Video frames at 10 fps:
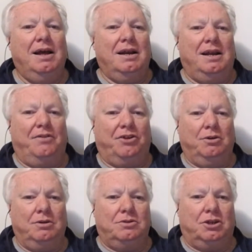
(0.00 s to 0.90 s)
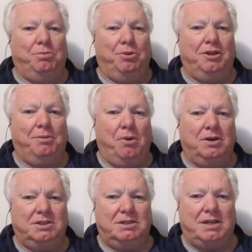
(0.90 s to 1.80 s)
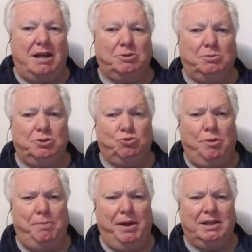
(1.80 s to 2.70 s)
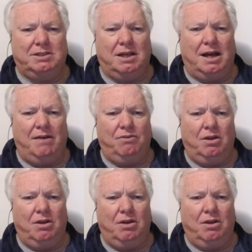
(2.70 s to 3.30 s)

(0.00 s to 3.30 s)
Now, to complete the process, Apple's repair staff